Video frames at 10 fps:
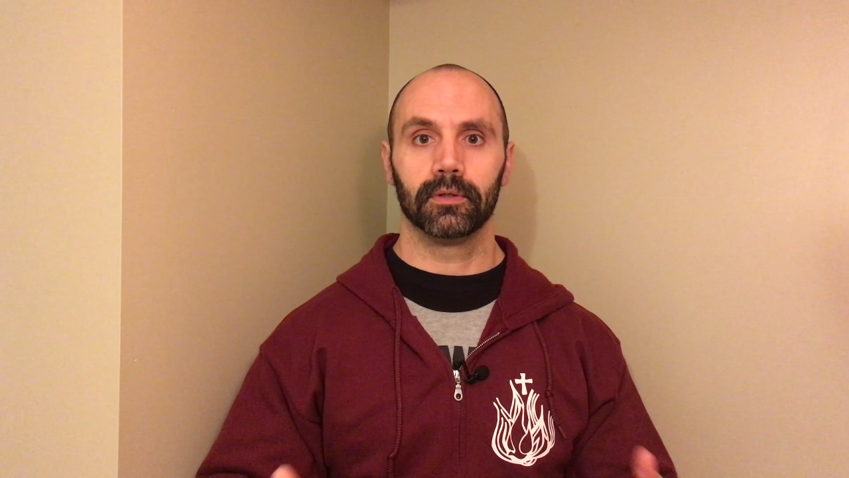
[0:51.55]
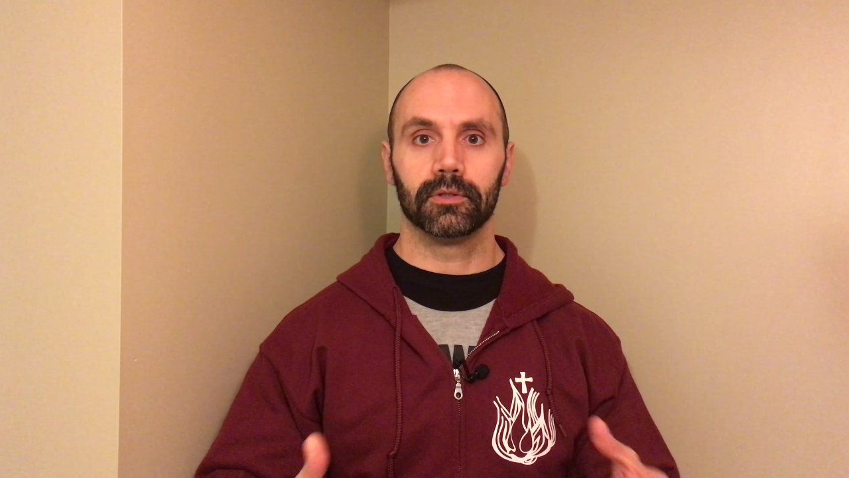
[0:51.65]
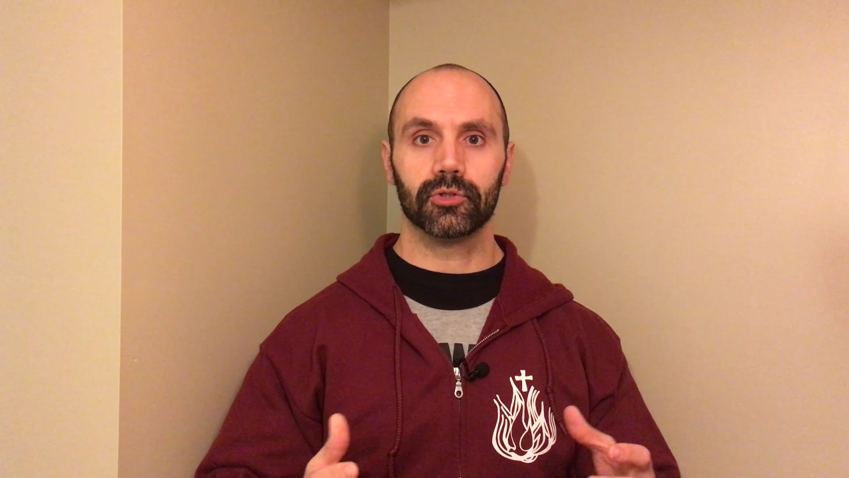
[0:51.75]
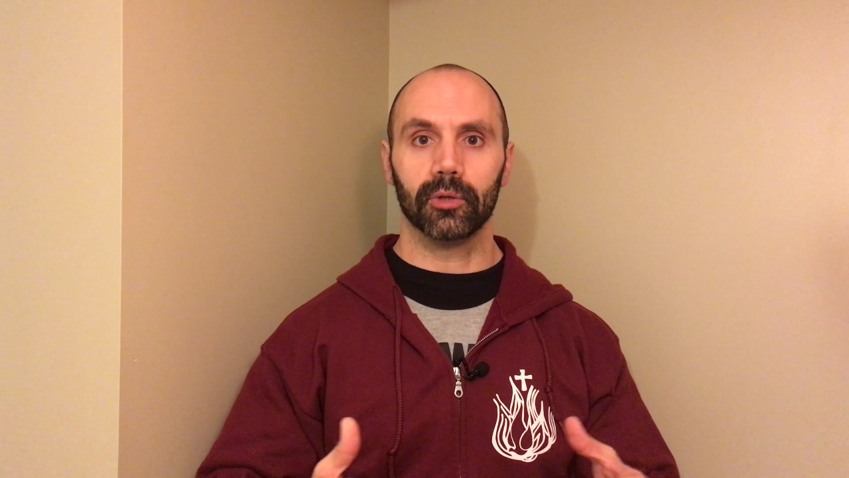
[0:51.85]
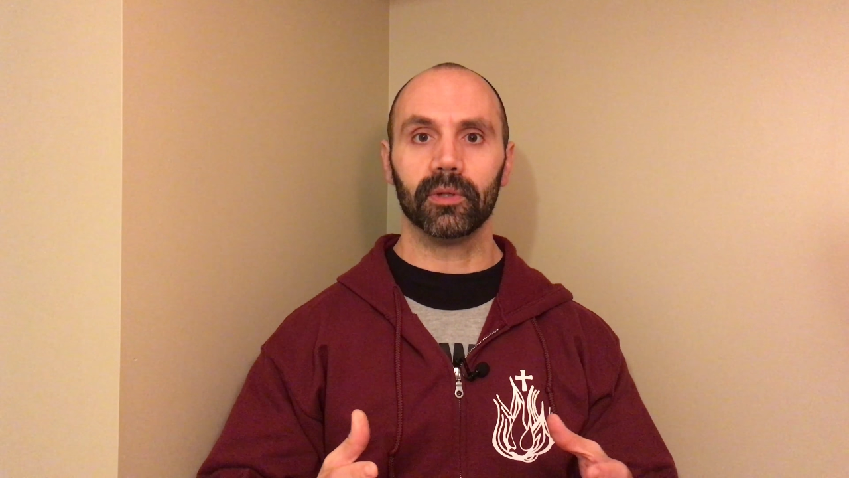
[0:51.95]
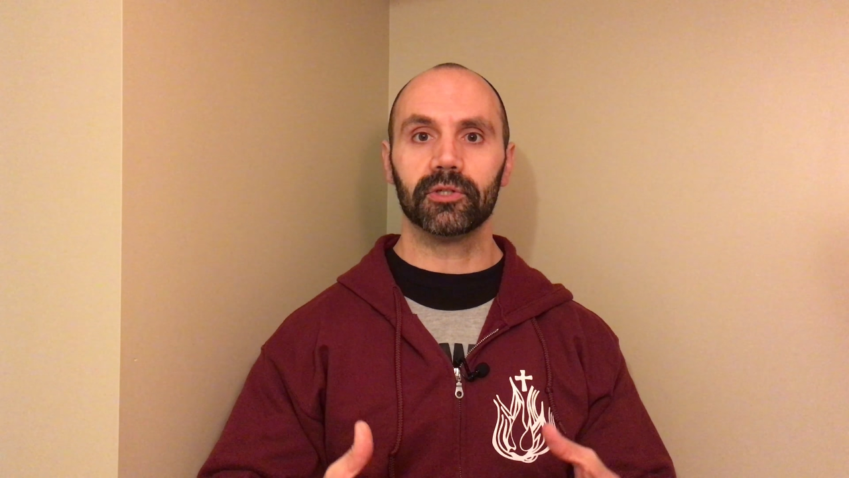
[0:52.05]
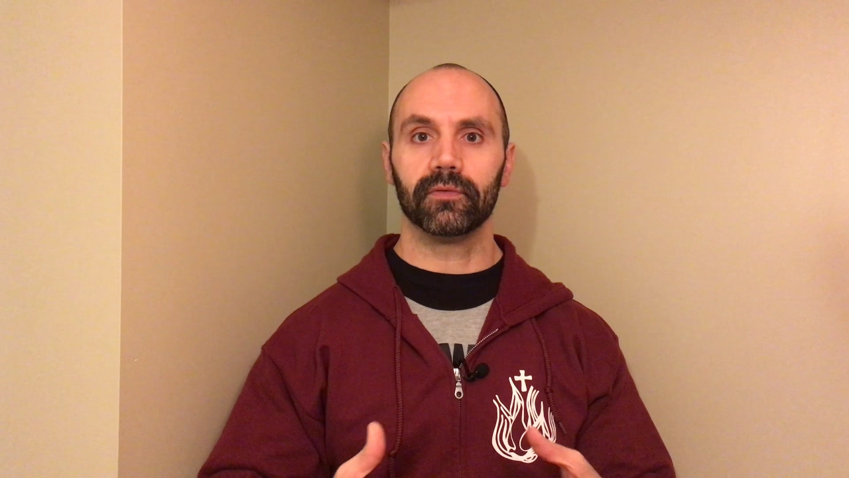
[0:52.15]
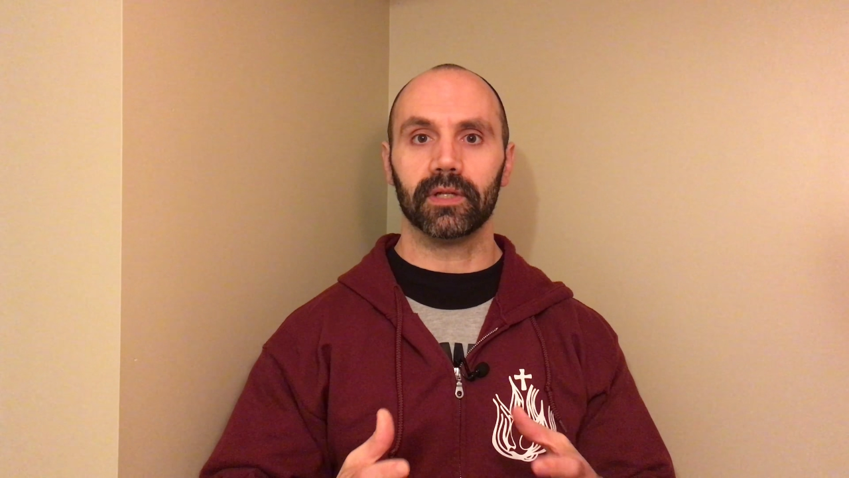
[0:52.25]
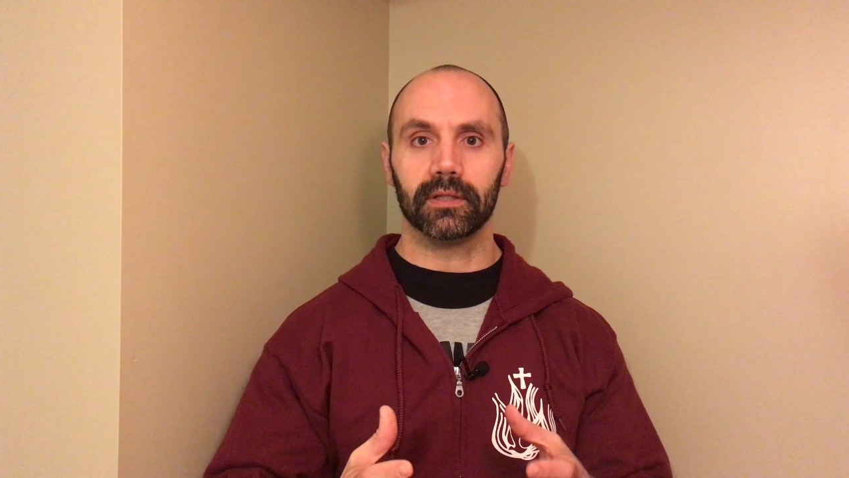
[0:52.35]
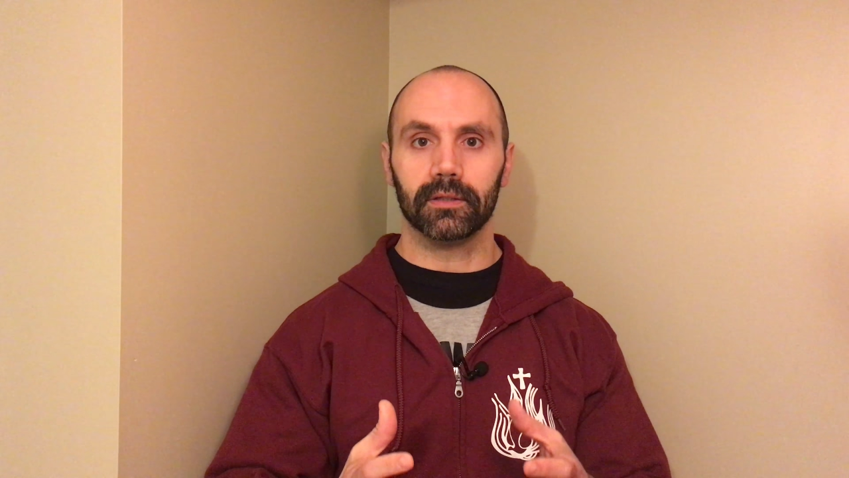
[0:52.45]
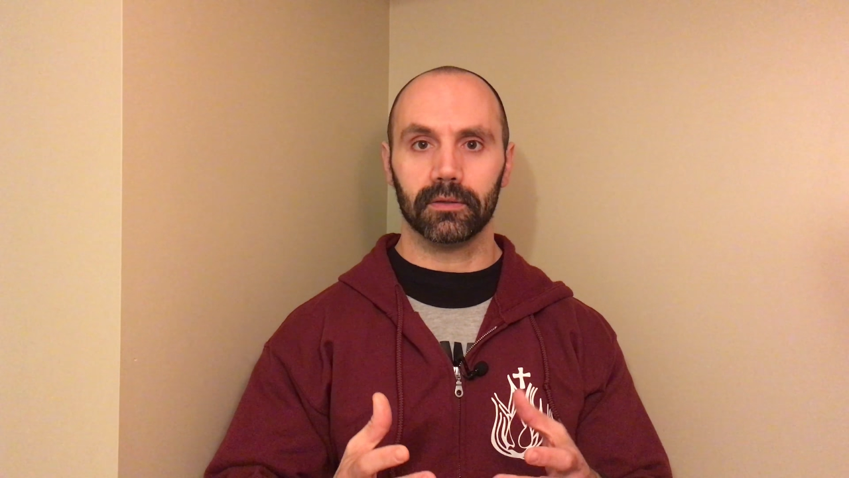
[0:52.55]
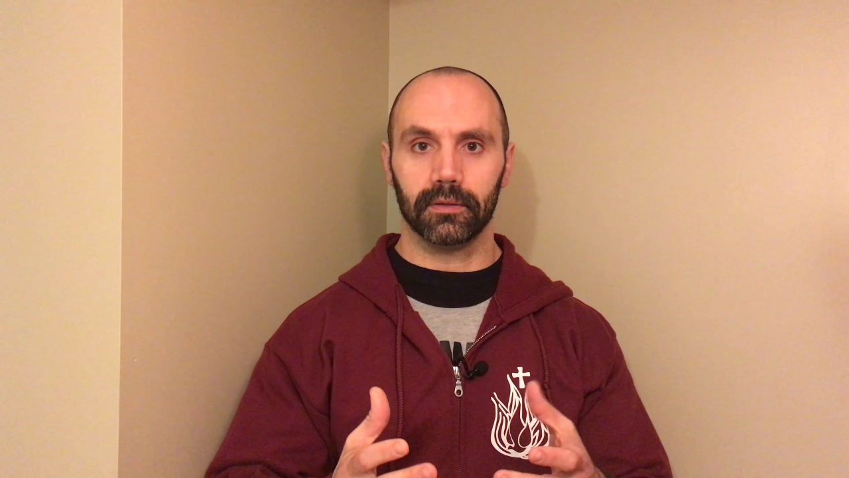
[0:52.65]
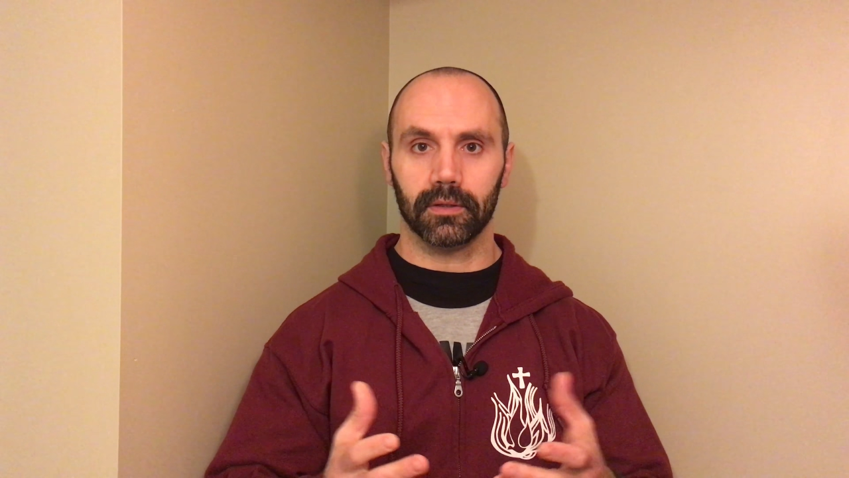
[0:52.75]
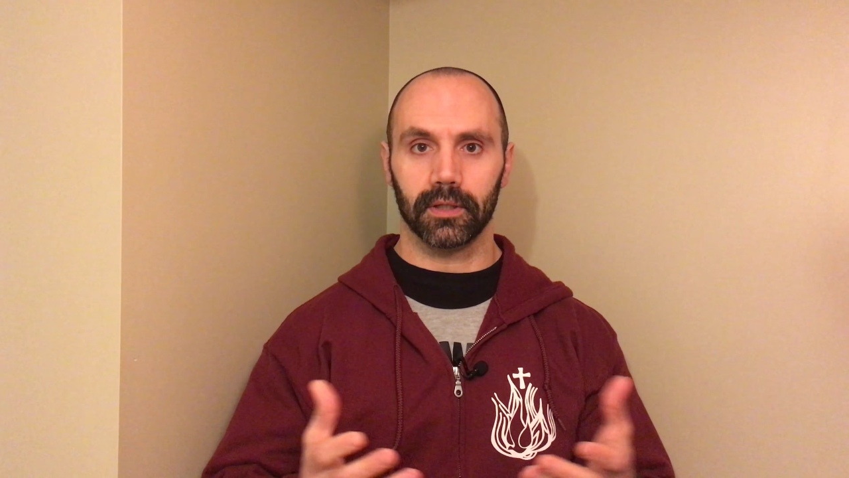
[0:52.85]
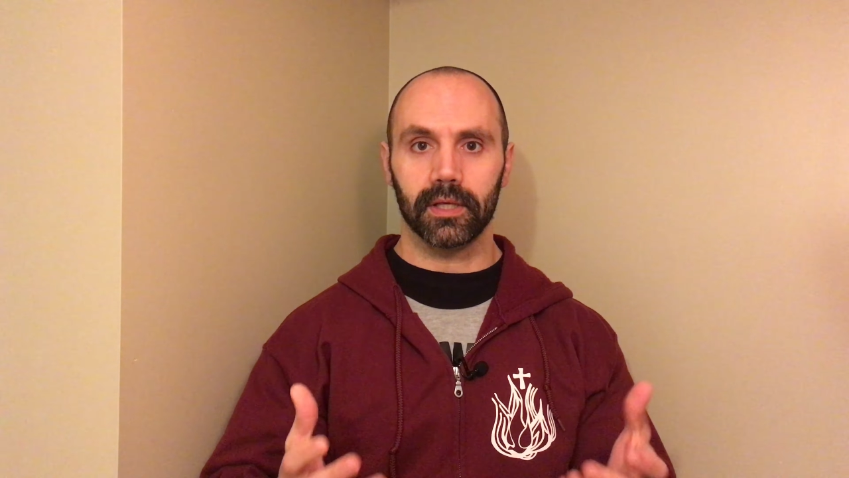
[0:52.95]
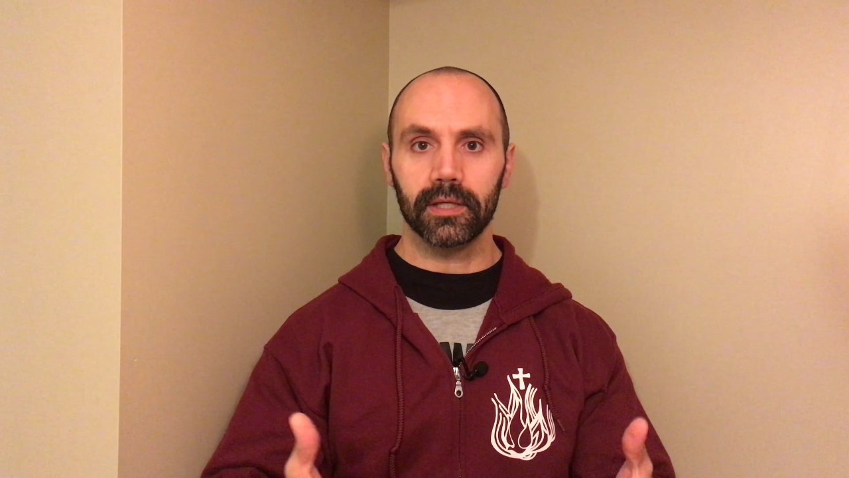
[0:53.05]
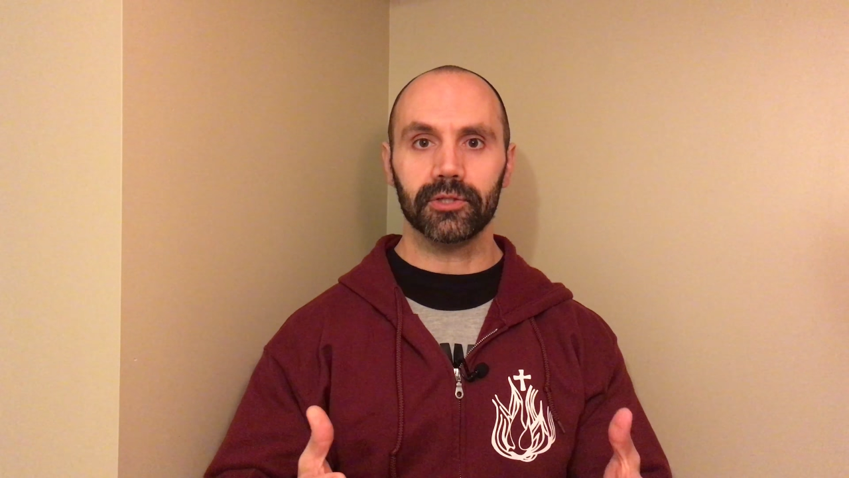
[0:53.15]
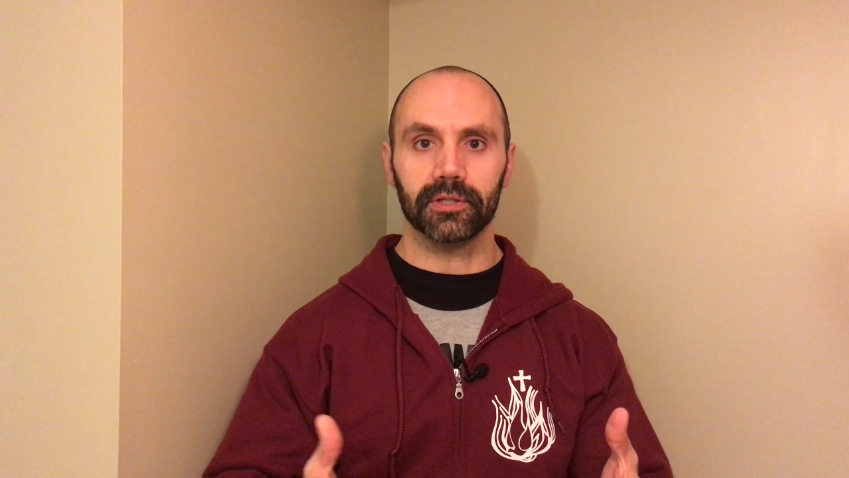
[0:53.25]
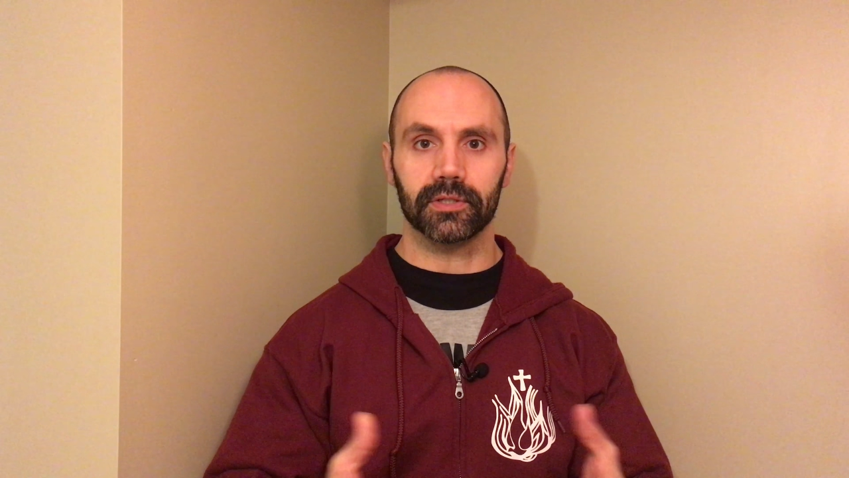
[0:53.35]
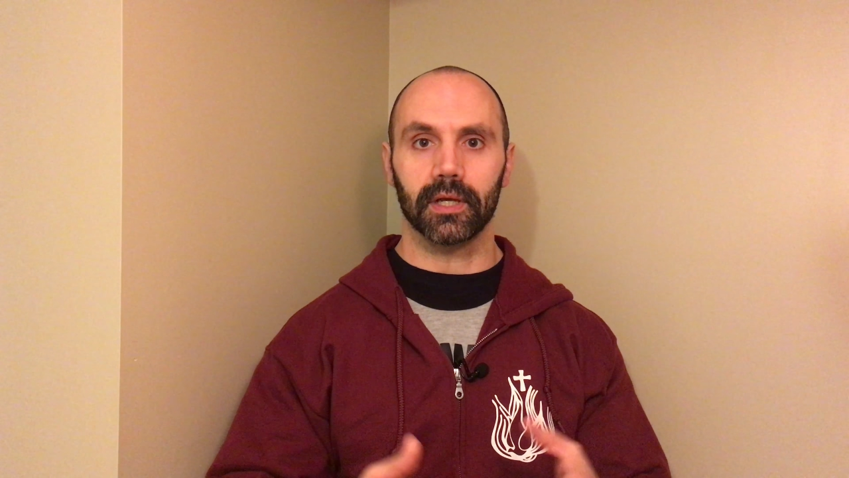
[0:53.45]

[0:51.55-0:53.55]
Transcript: So much of it hinges